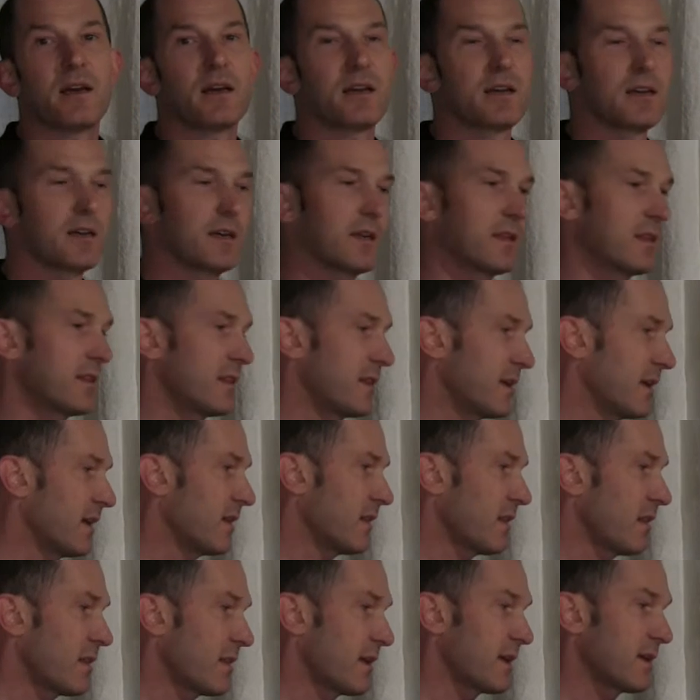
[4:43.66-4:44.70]
The
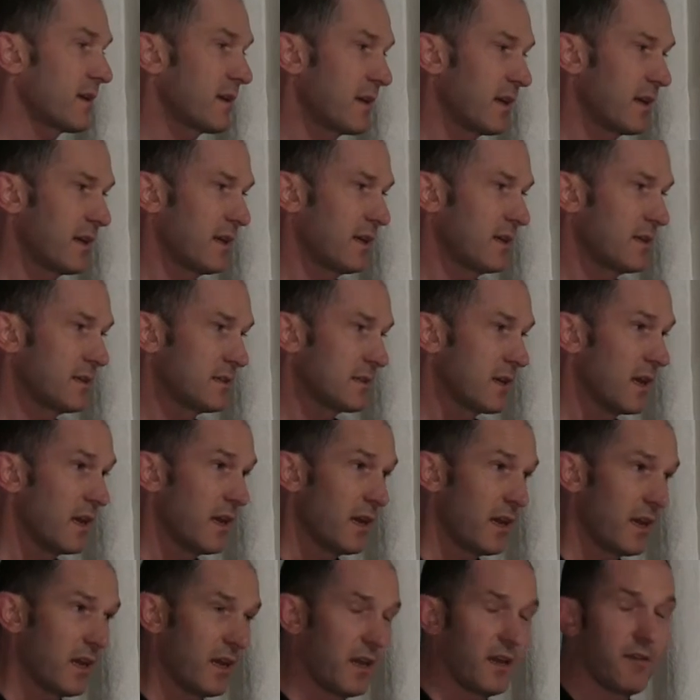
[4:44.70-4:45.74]
other thing is,
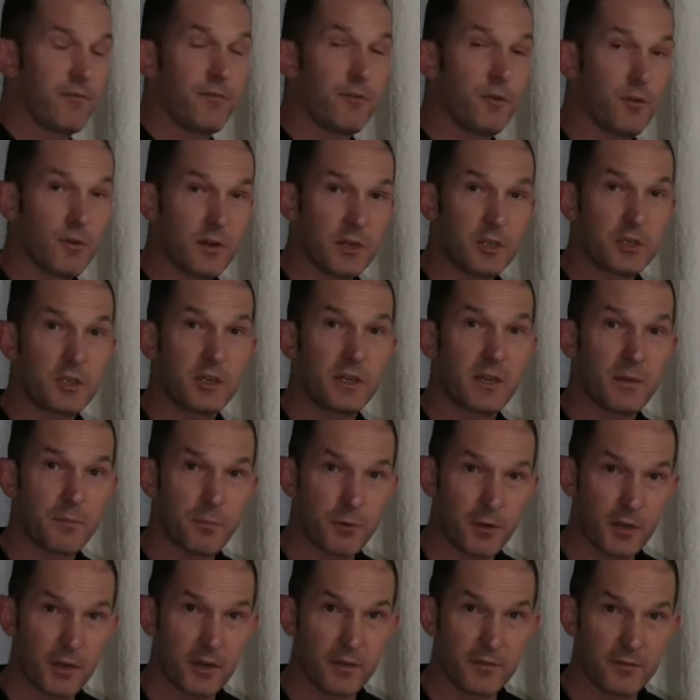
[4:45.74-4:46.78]
if you're actually a
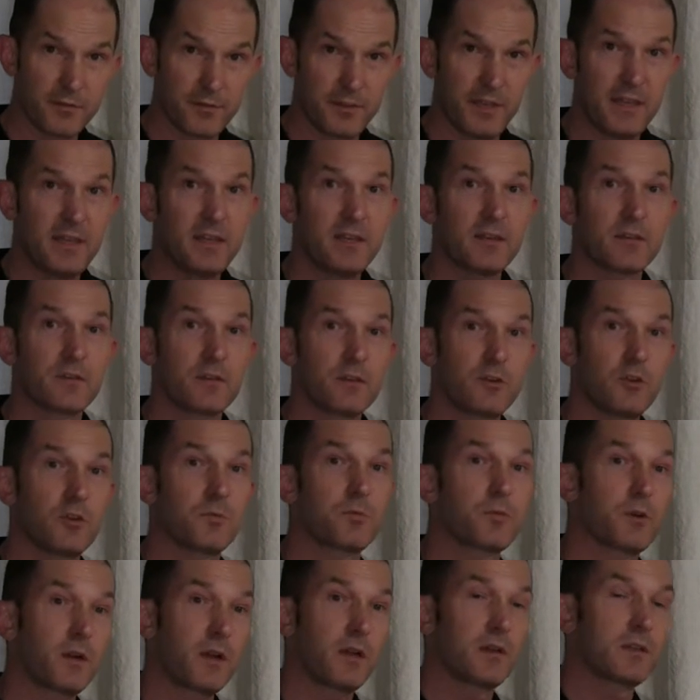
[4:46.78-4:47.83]
product vendor and your
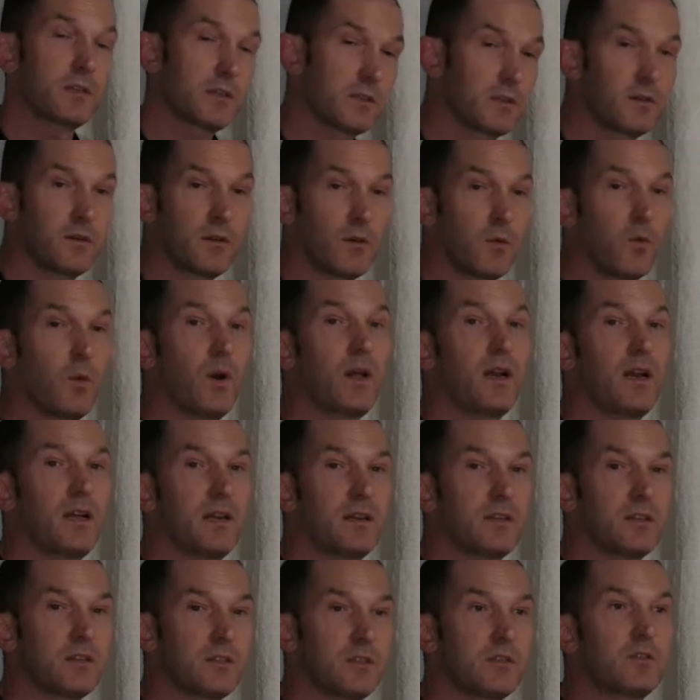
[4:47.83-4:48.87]
product is not well
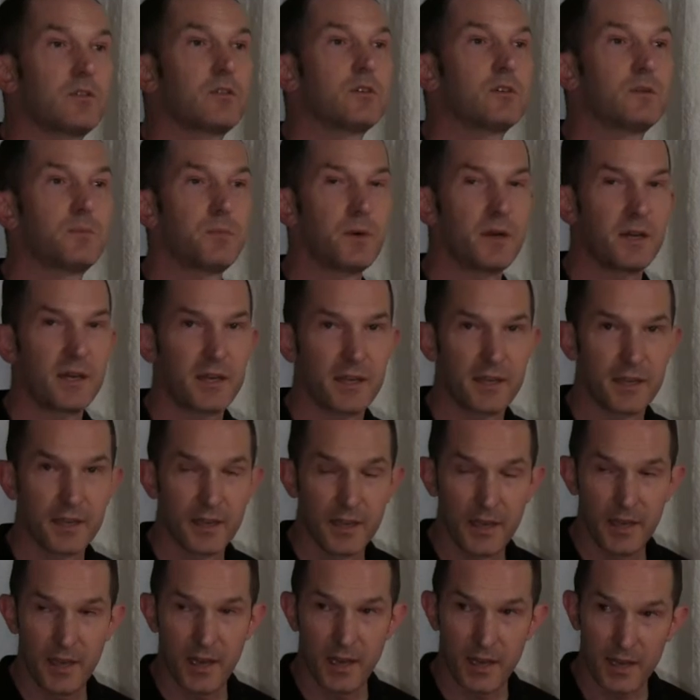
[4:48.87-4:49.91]
understood by
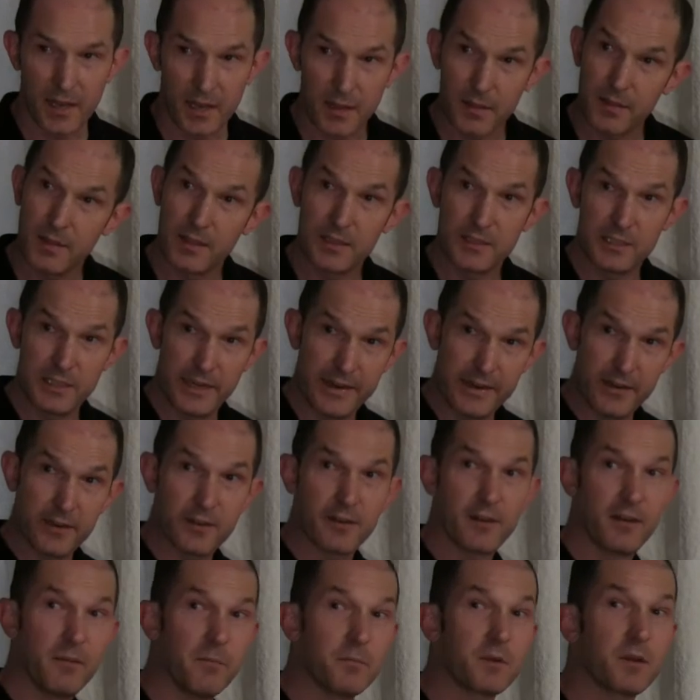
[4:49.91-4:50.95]
the
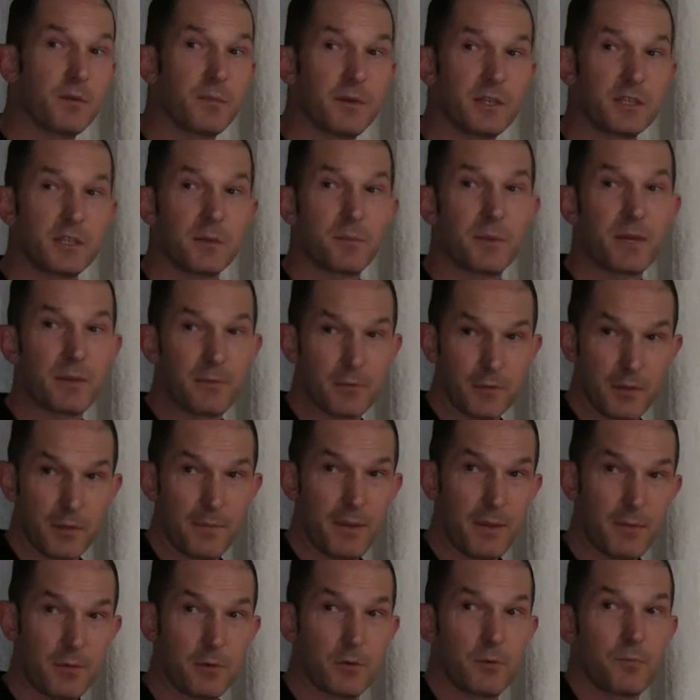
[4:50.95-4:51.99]
technical implementer people, the
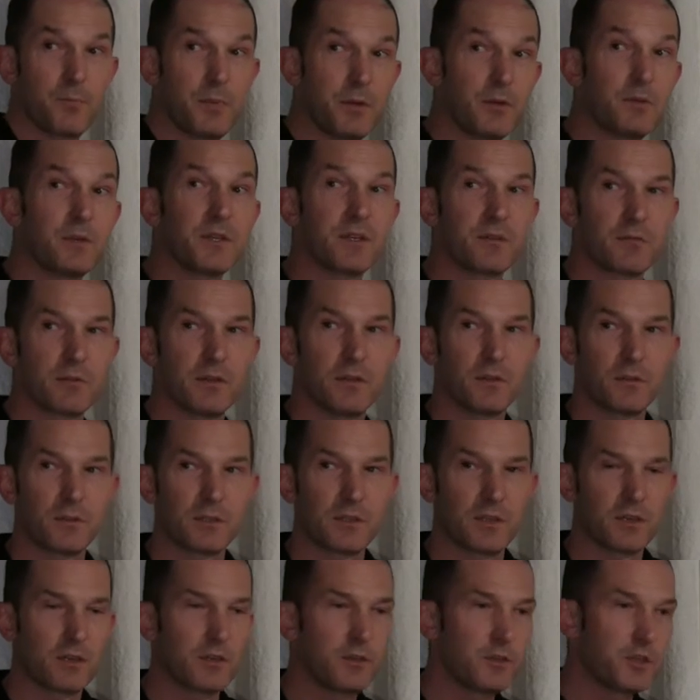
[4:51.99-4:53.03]
people who are building real
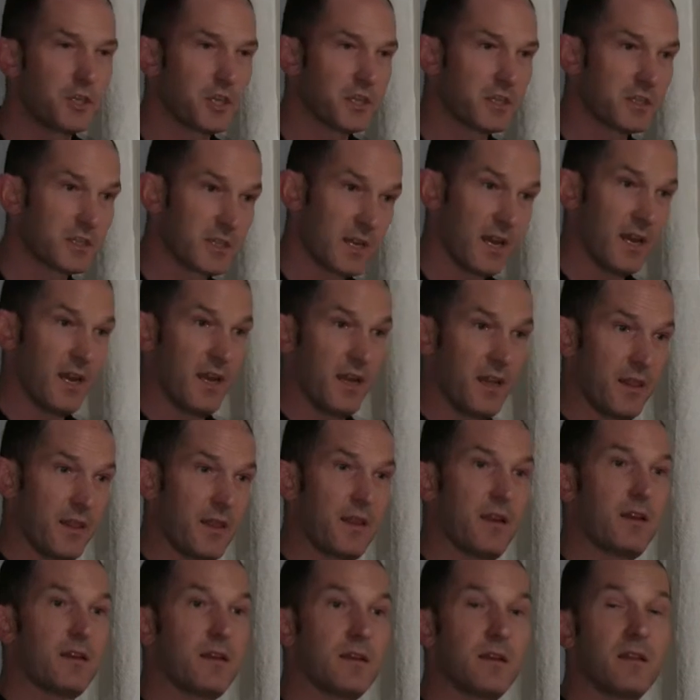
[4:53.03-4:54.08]
solutions,
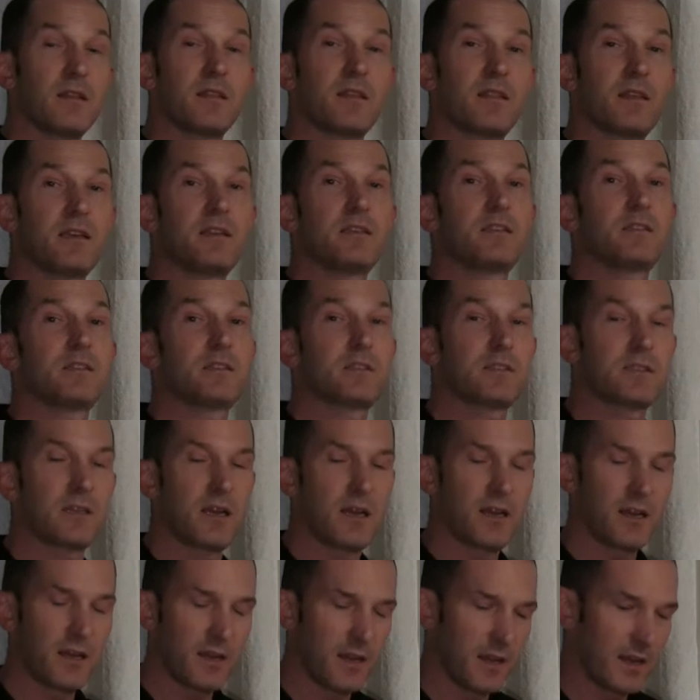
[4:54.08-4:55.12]
then these
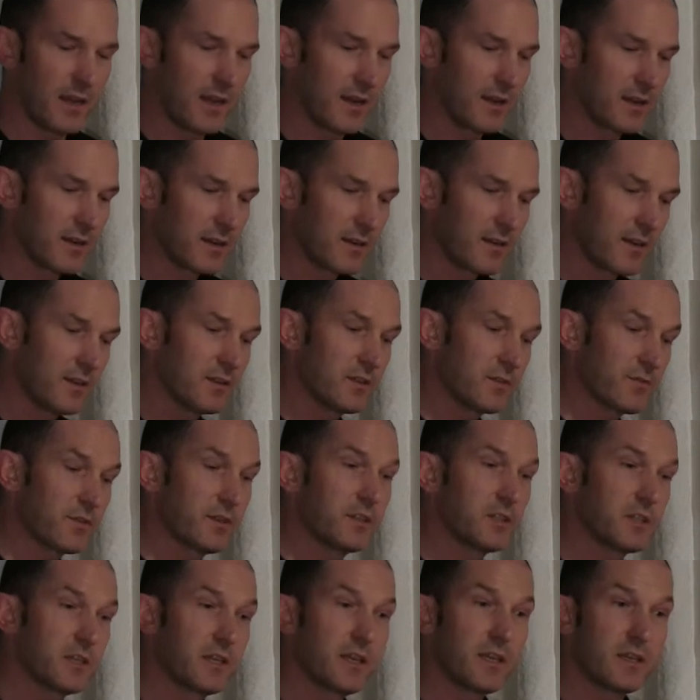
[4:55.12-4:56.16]
Notes for
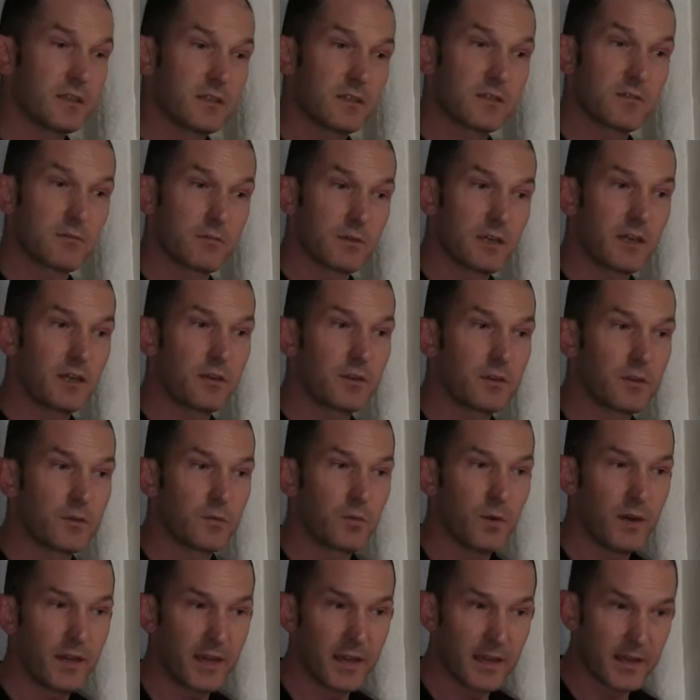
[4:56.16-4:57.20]
Engineers is a really
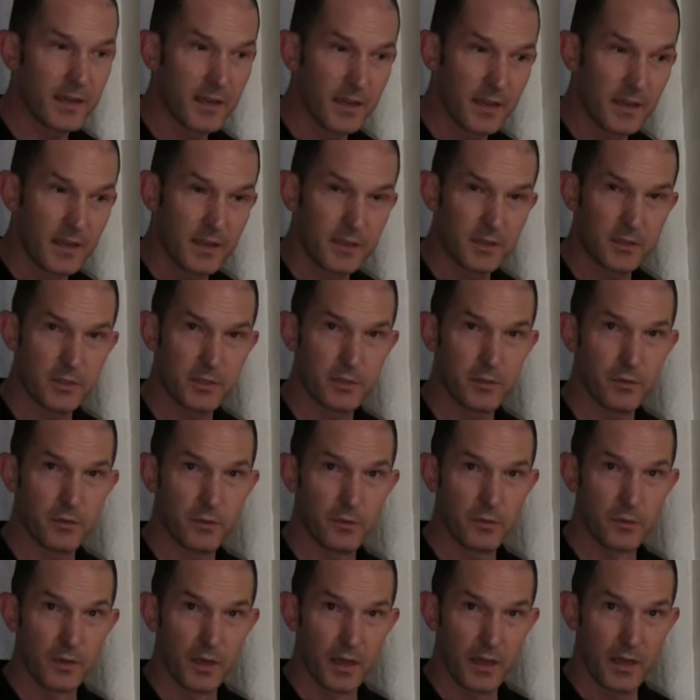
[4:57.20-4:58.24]
good way
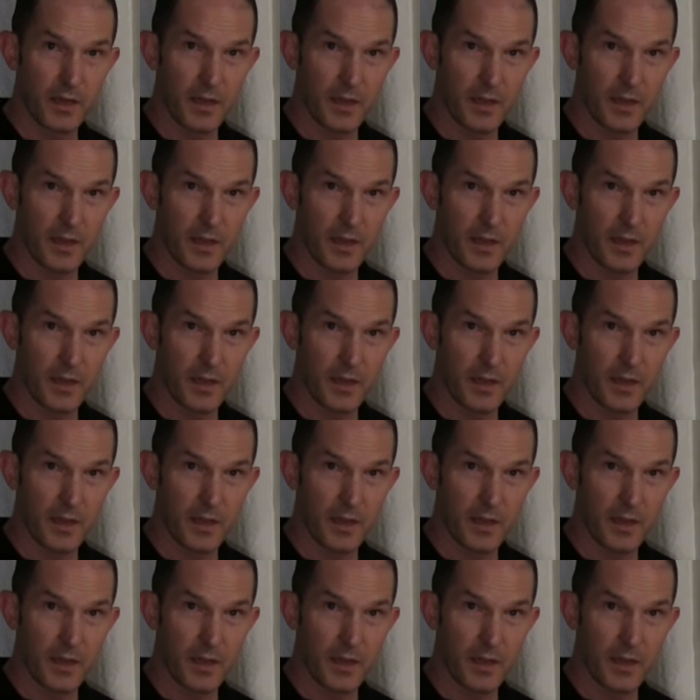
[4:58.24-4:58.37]
to